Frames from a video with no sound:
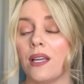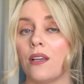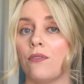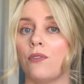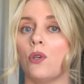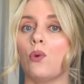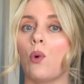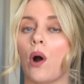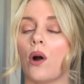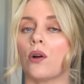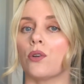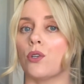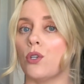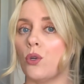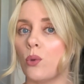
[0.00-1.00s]
If you are
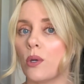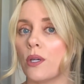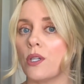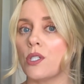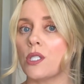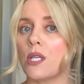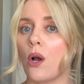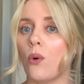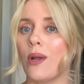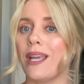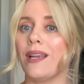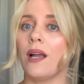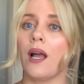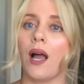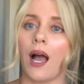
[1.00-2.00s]
newer to
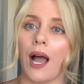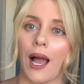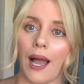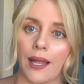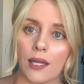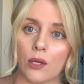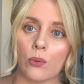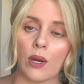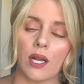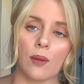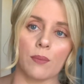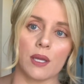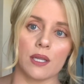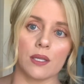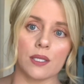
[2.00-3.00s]
sewing, highly
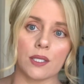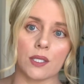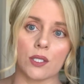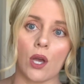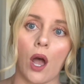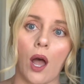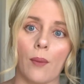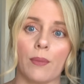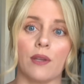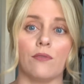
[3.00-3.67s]
recommend this top.